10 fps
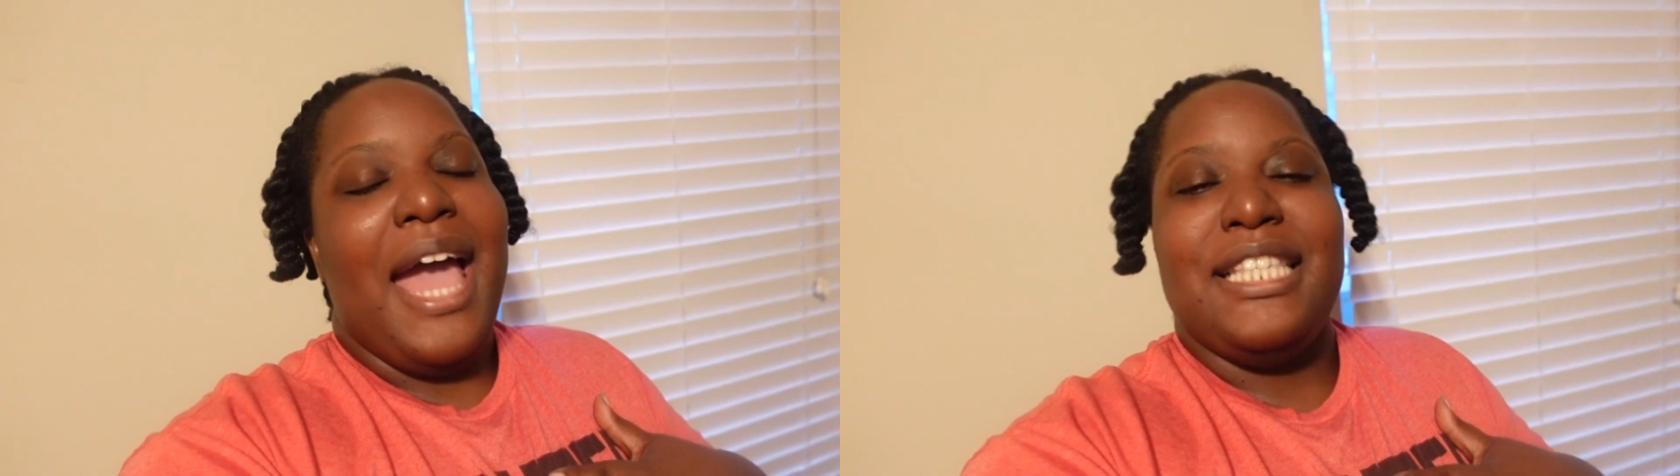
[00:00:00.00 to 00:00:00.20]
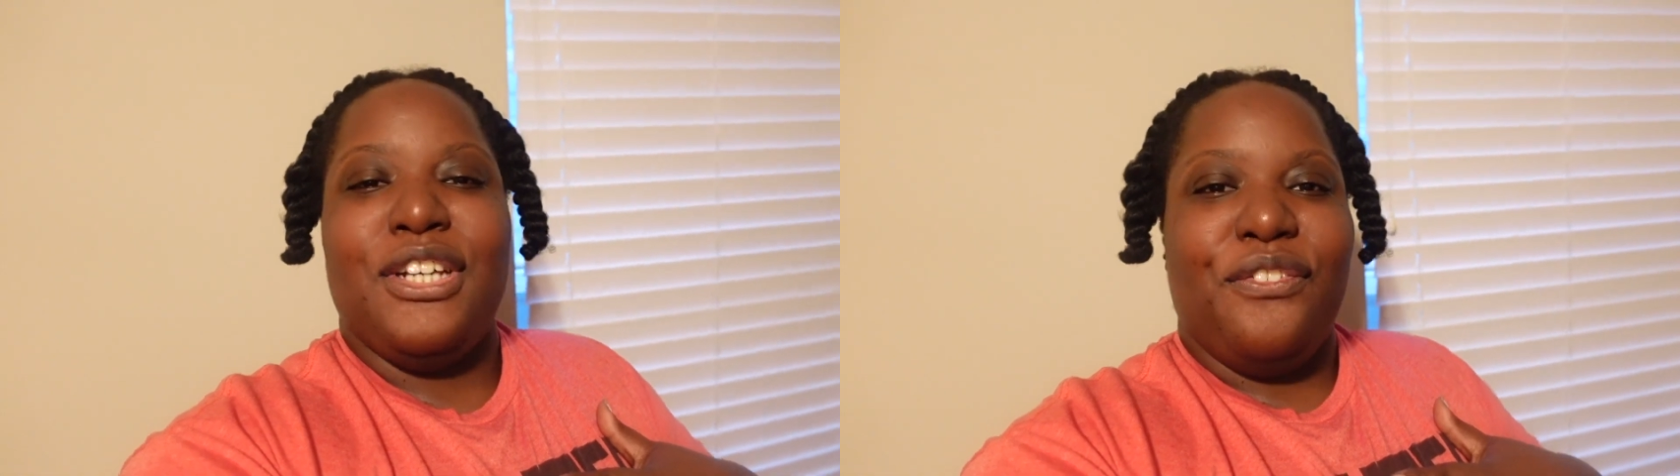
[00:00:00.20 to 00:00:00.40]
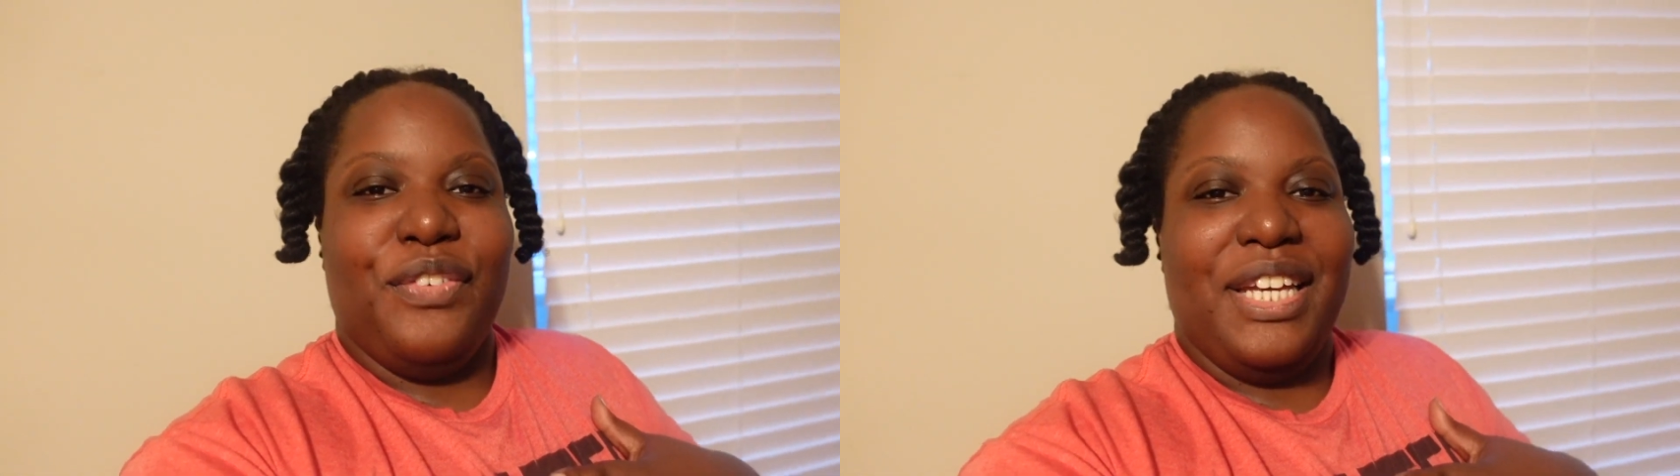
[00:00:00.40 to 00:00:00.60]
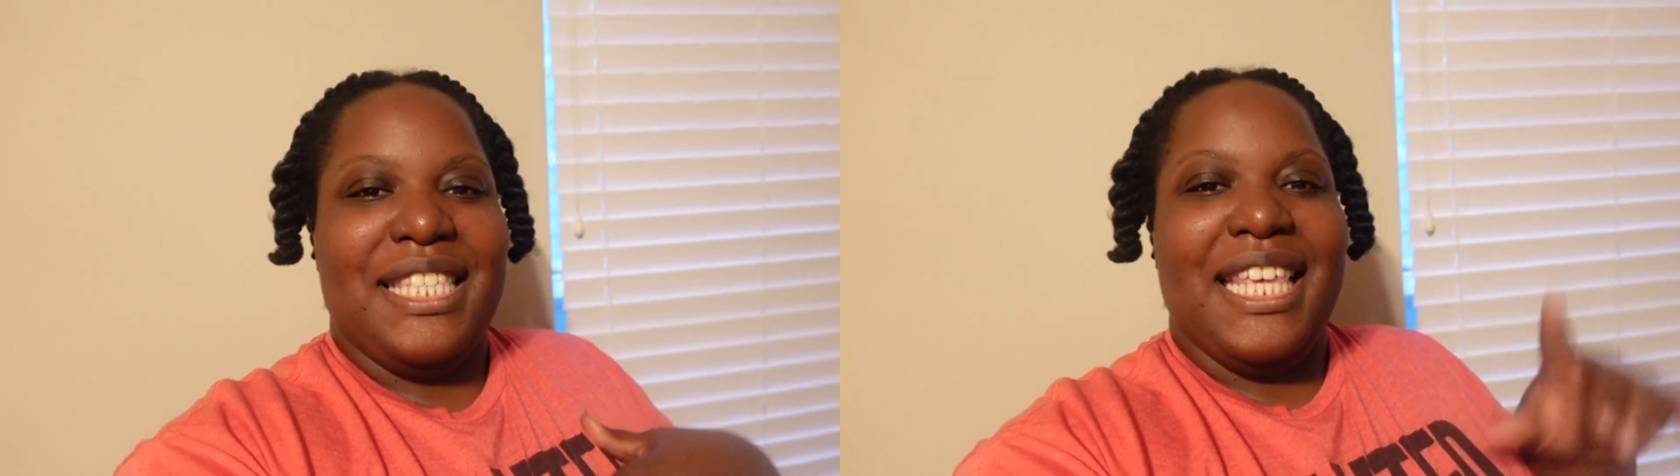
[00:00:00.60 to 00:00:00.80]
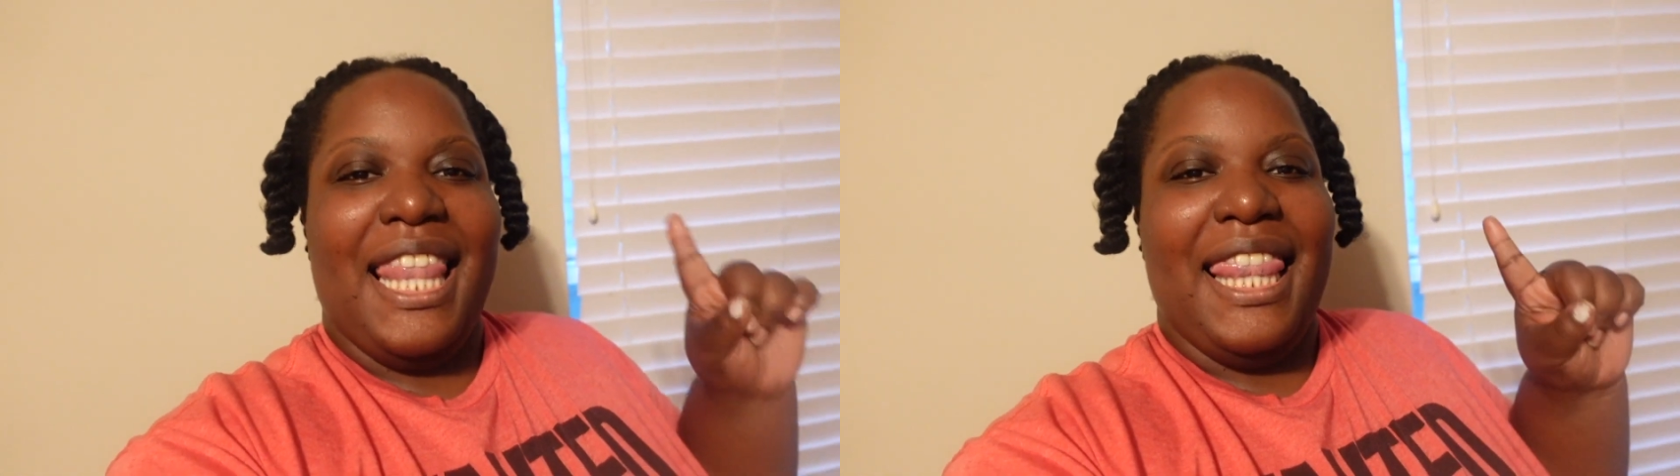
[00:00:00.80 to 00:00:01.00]
And don't
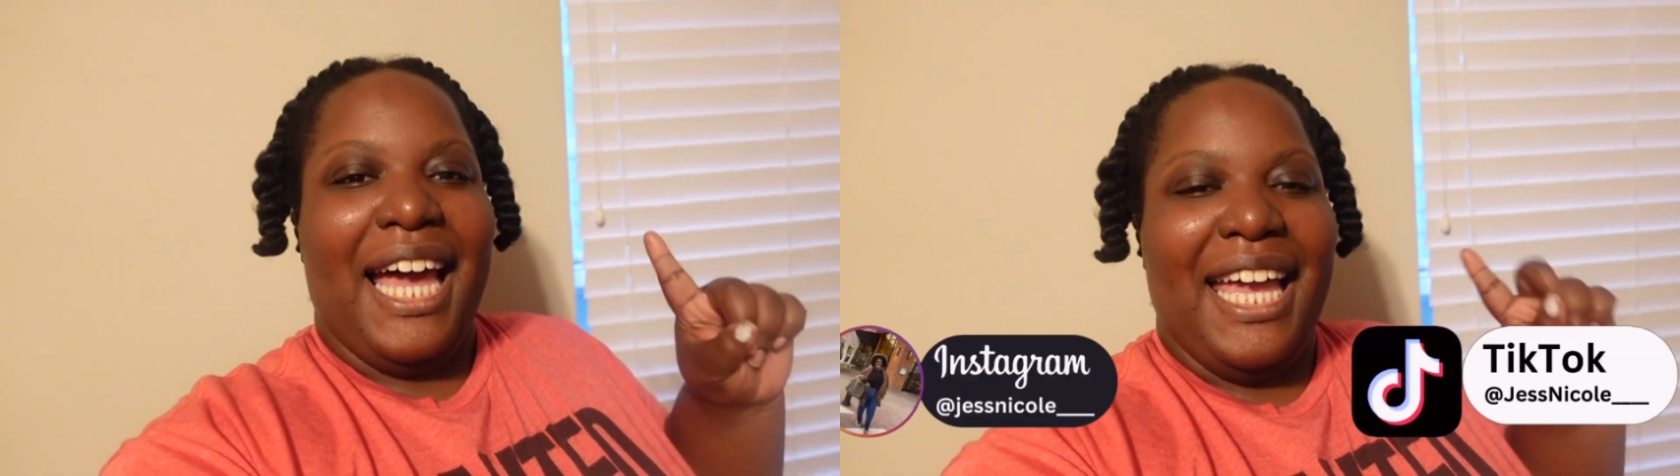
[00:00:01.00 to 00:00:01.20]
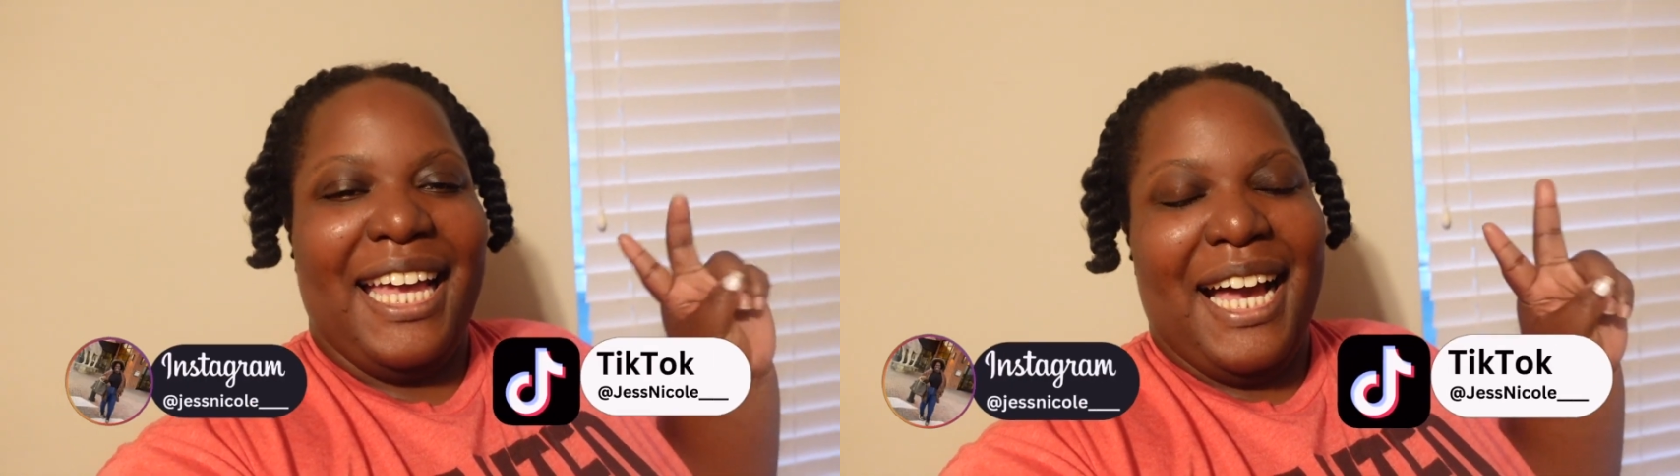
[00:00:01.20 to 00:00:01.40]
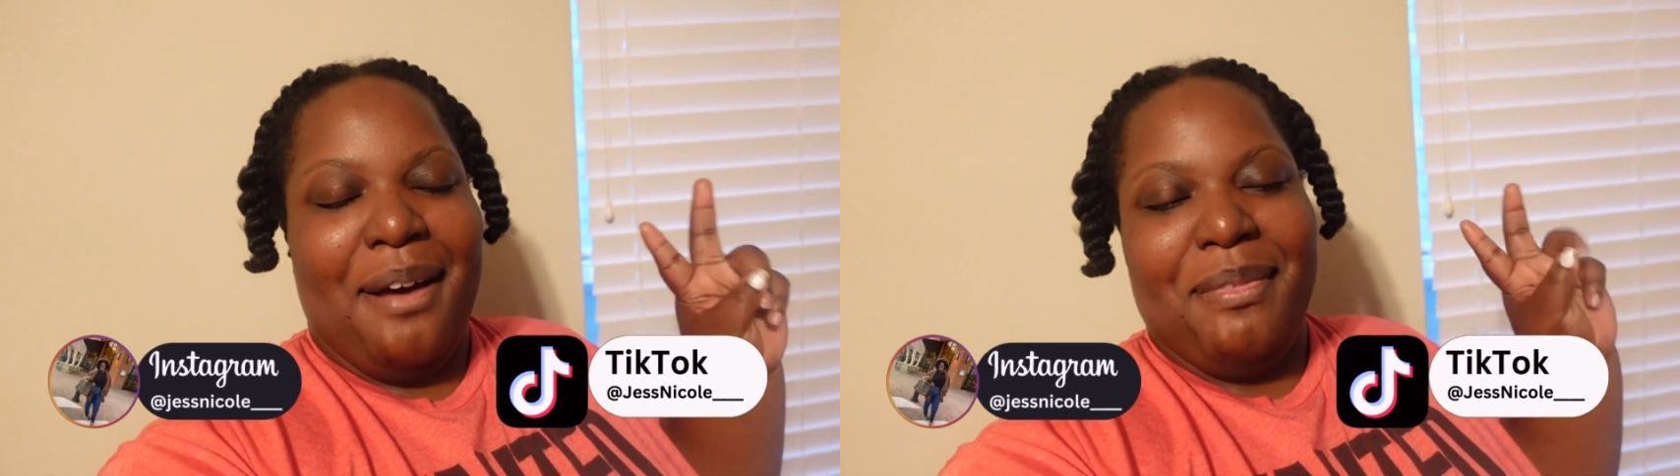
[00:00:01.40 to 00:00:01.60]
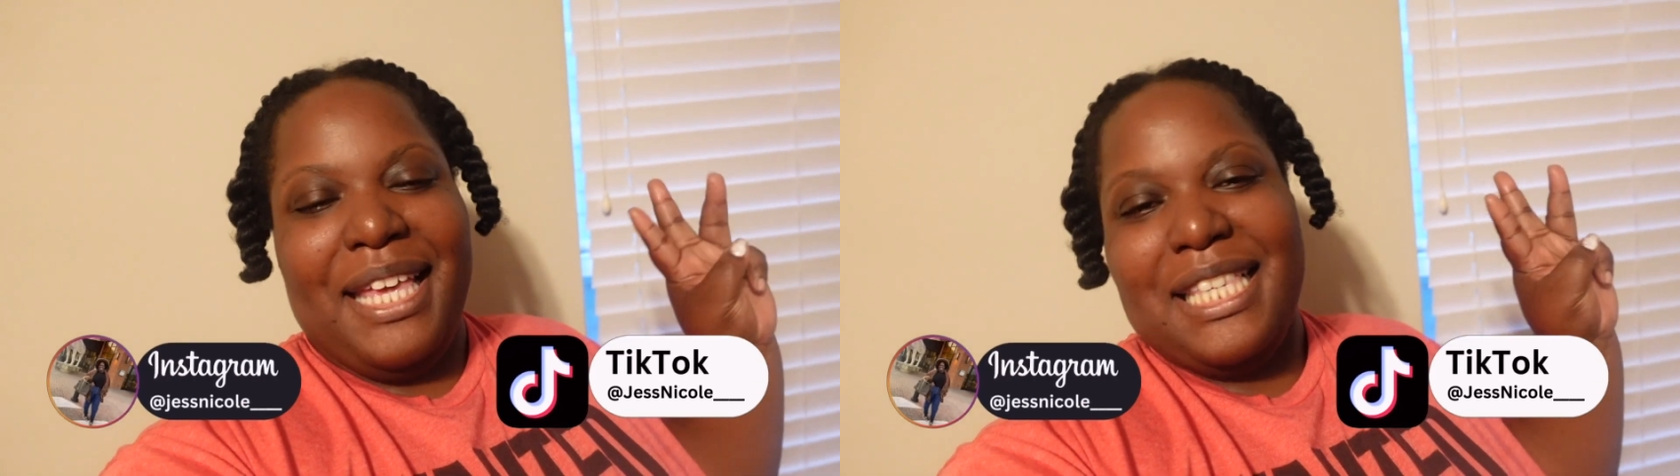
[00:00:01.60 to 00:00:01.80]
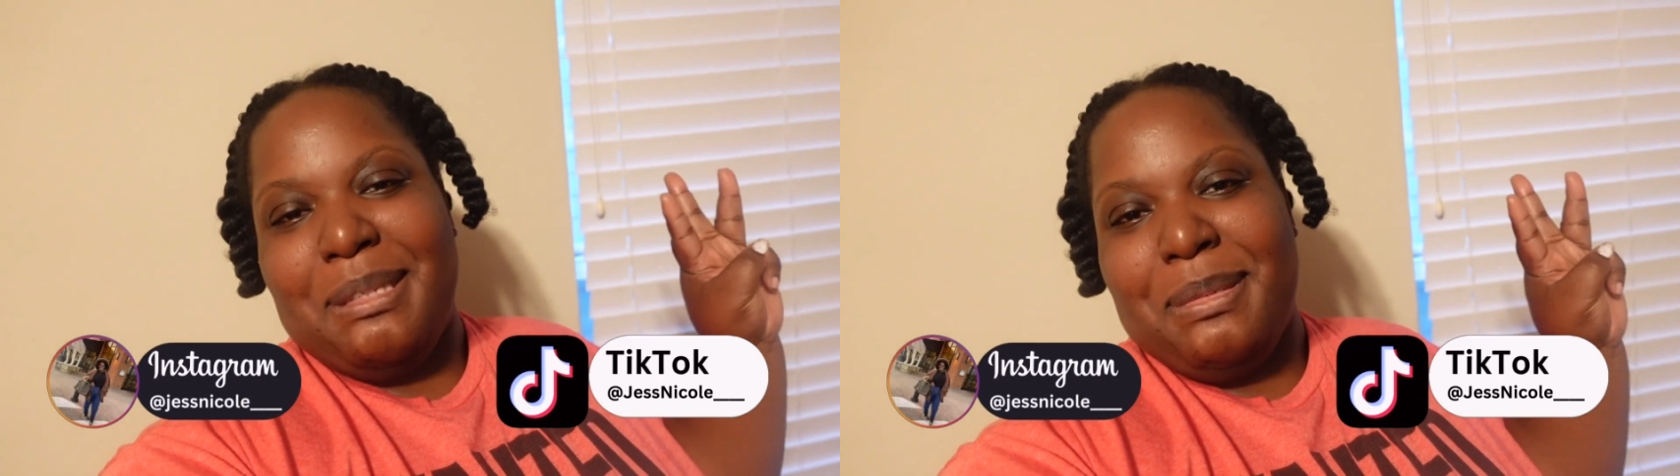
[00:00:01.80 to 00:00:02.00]
forget to like,
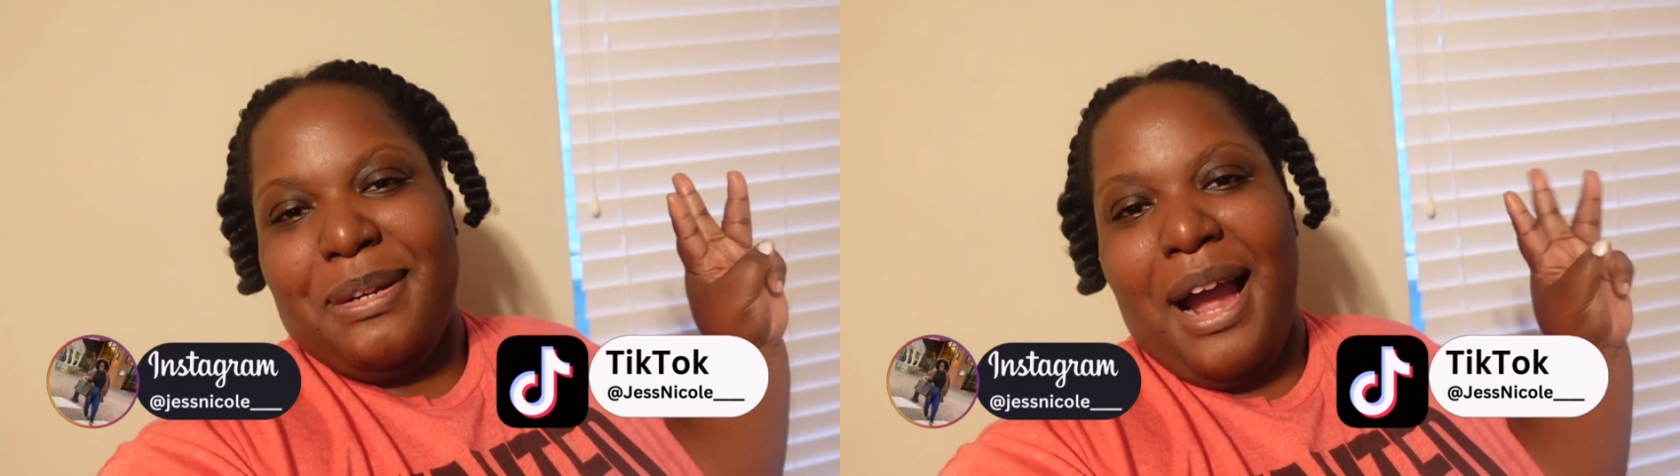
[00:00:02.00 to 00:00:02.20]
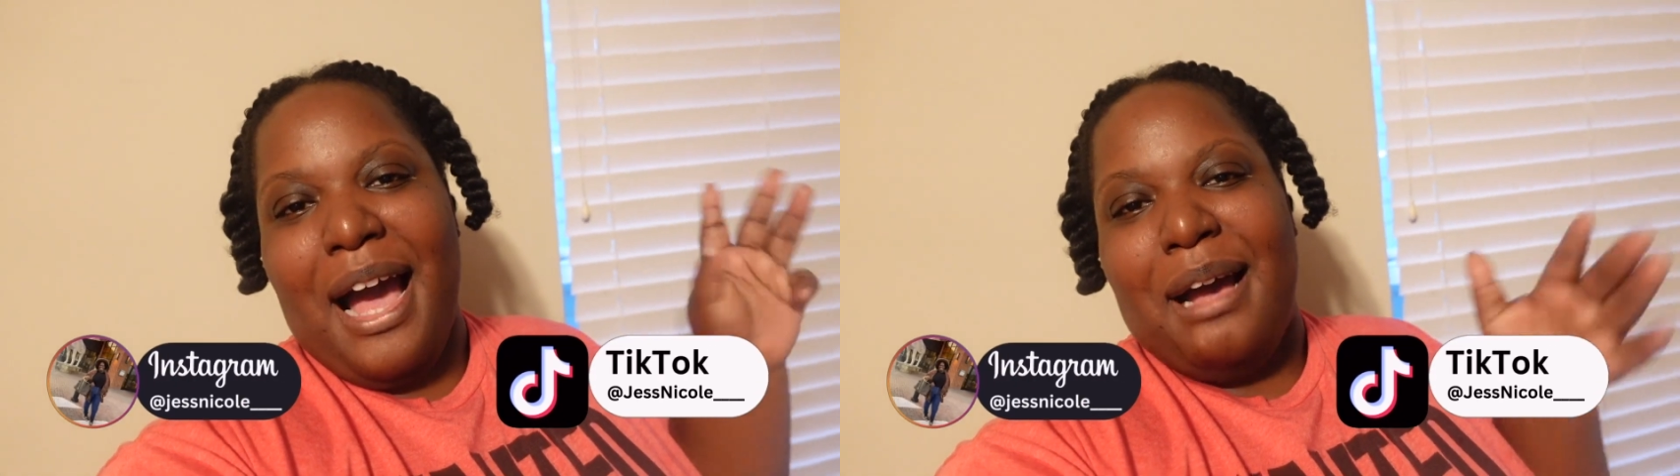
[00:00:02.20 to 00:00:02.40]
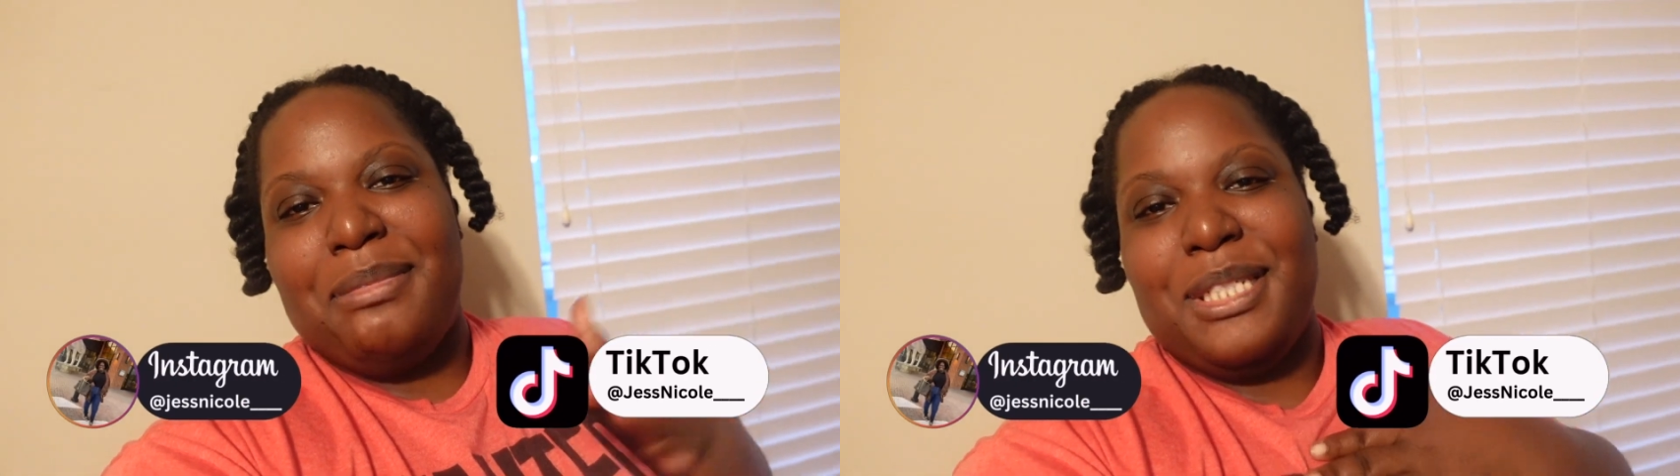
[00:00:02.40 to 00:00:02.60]
comment, and subscribe.